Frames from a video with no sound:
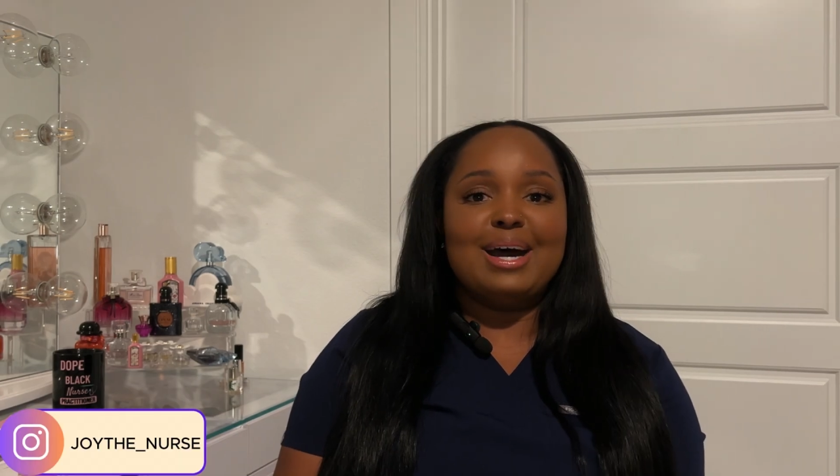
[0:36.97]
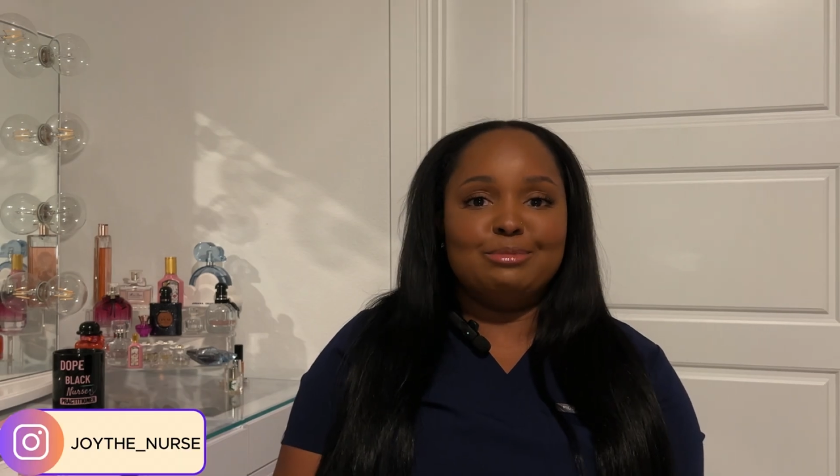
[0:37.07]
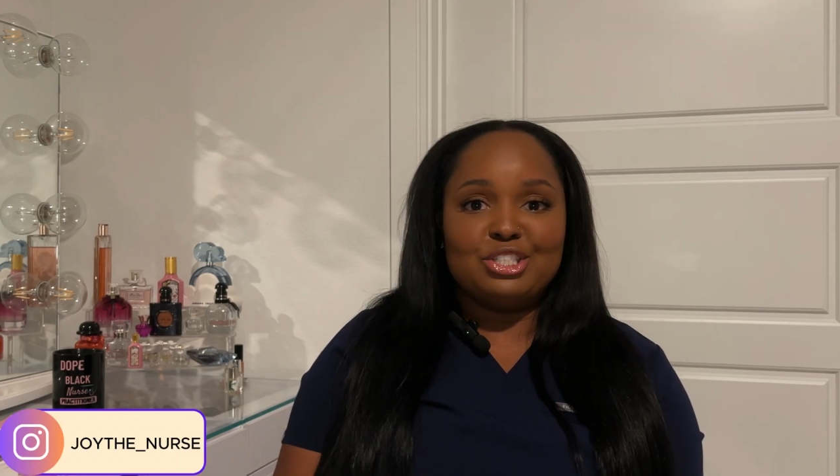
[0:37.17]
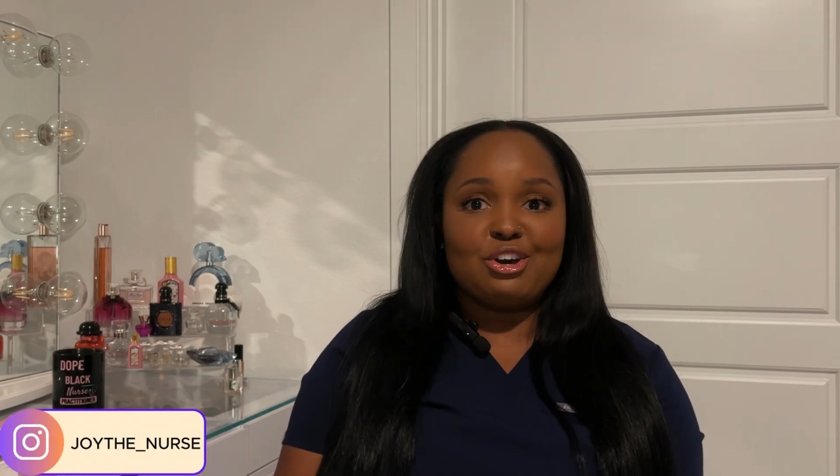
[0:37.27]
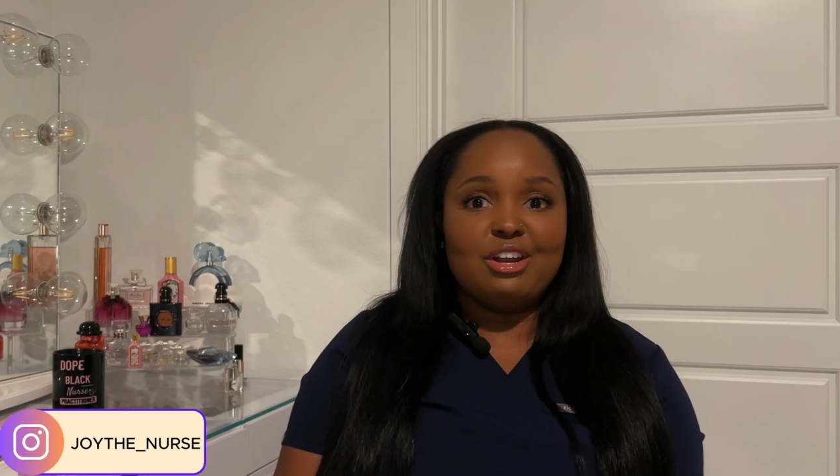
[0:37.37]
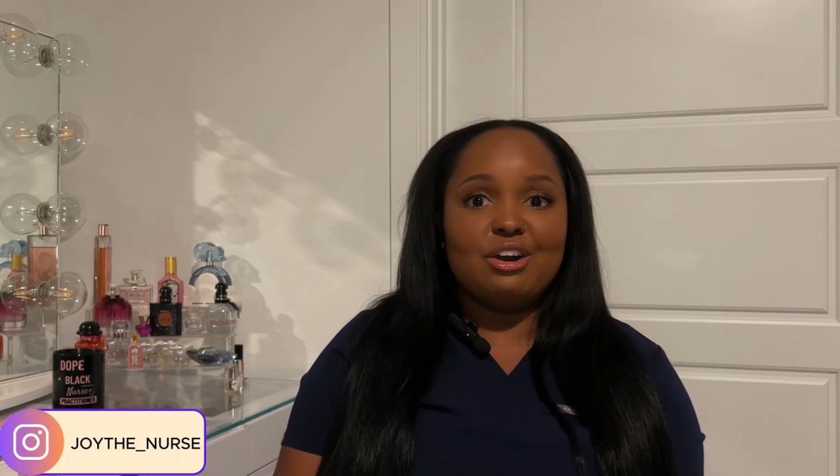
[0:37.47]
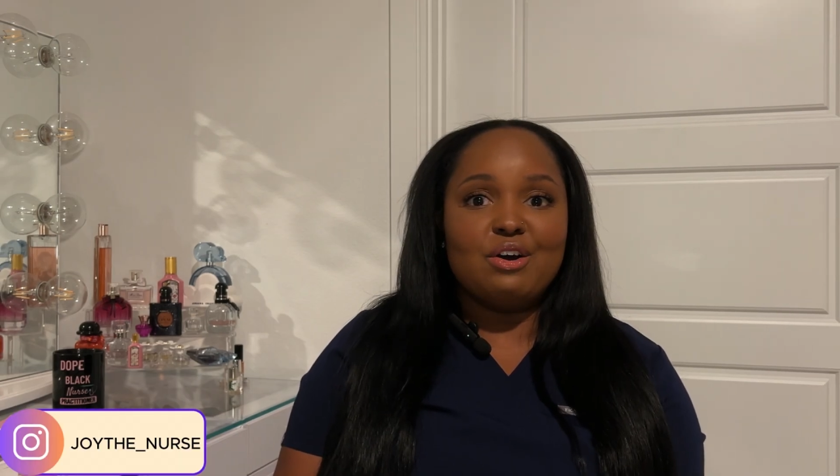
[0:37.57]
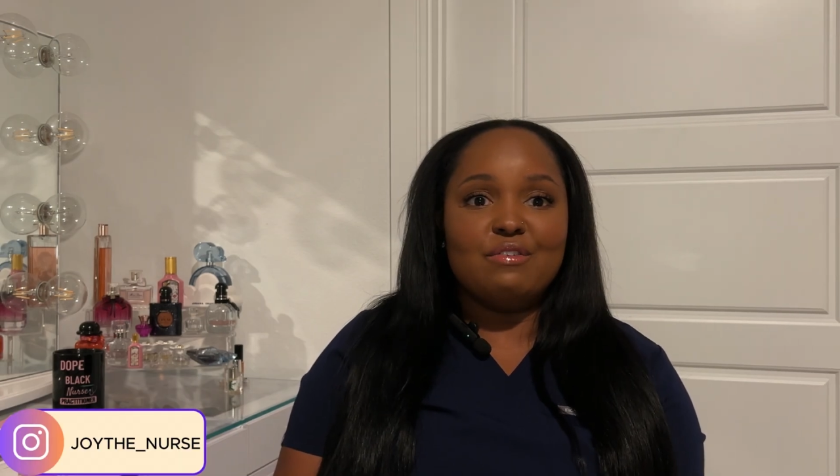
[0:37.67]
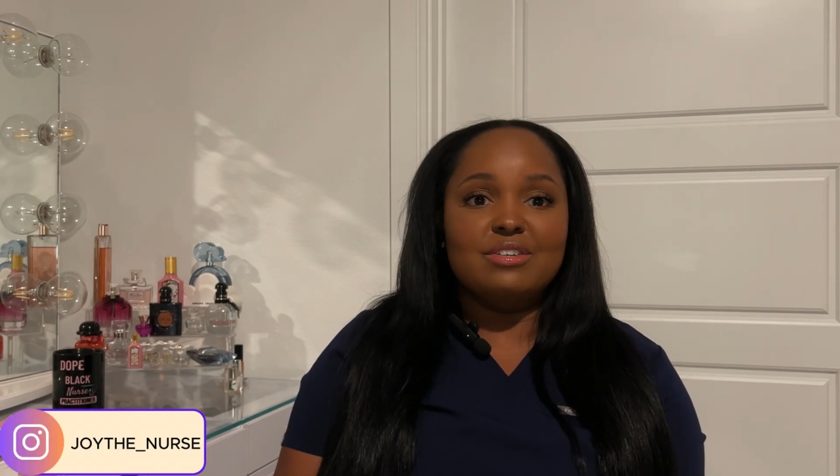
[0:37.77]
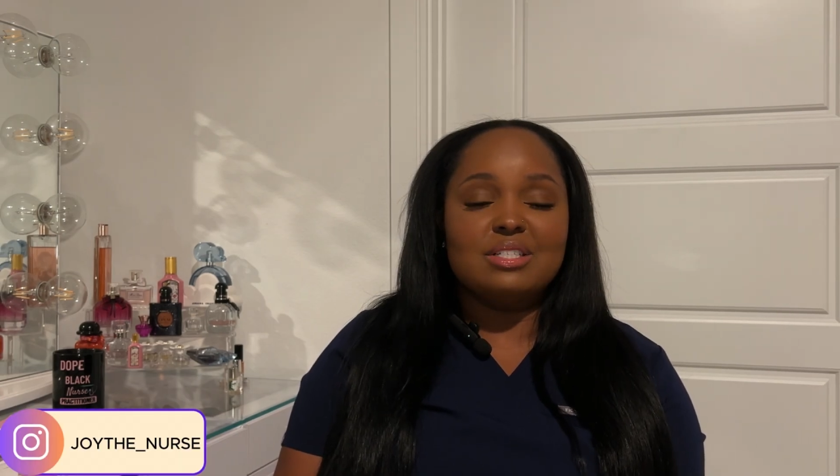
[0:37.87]
I'm just going to
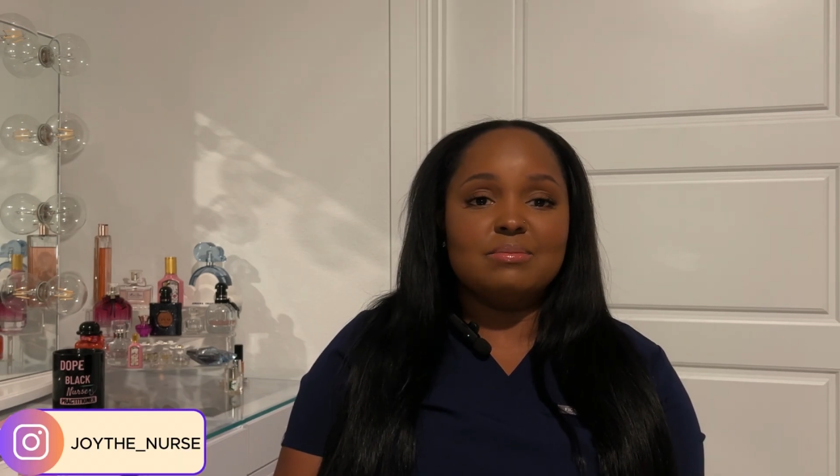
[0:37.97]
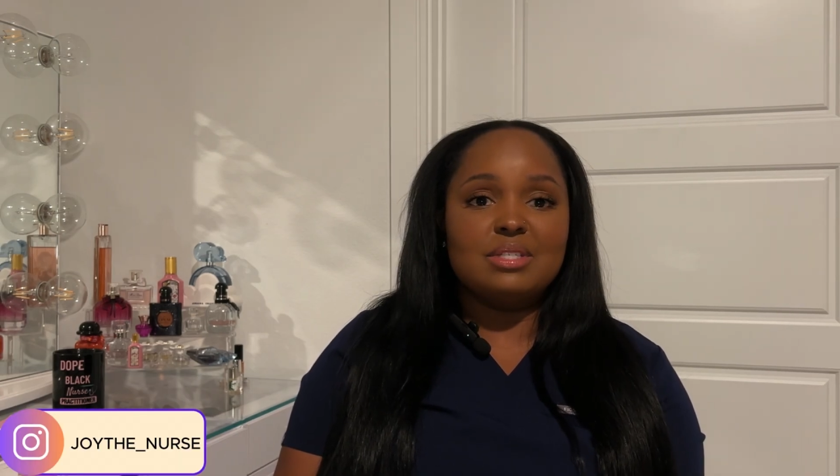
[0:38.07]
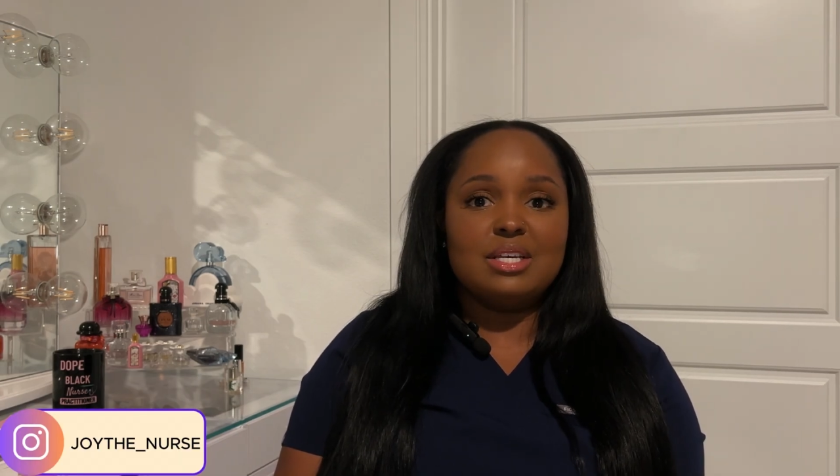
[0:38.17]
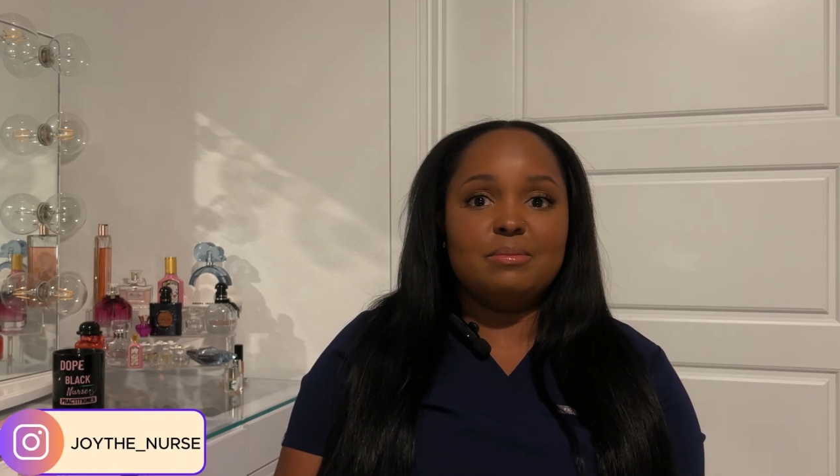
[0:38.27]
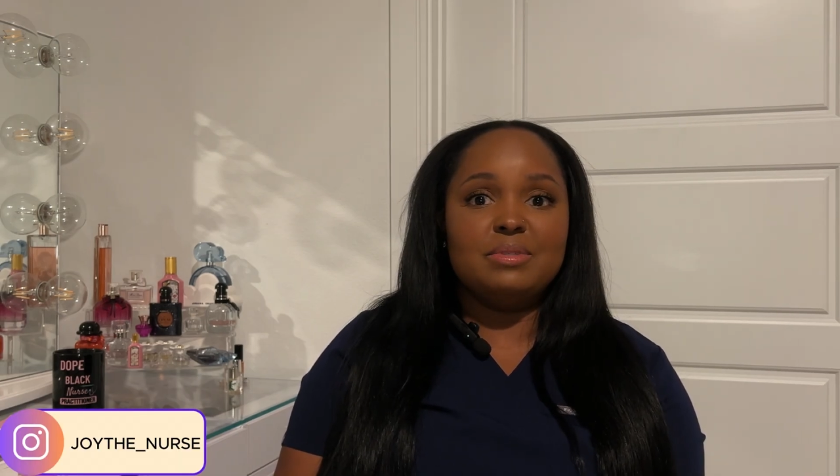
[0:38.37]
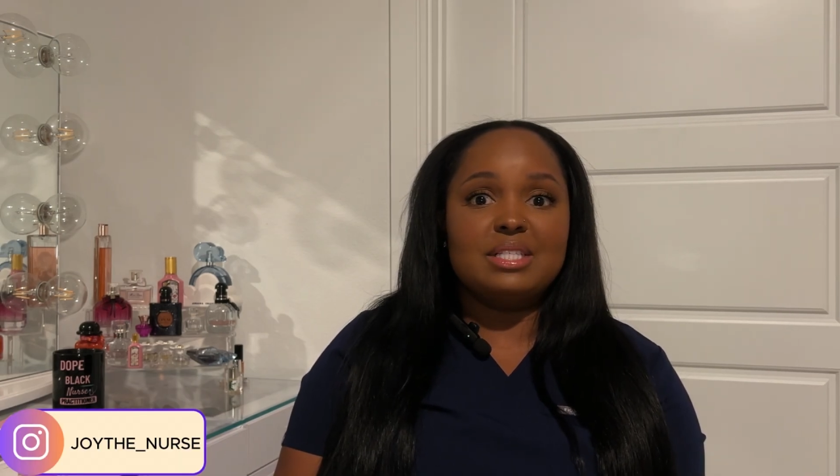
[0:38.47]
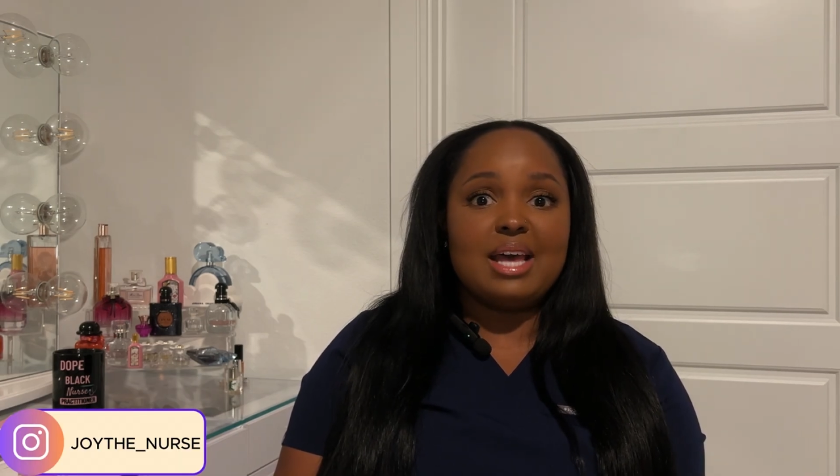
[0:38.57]
go over some tips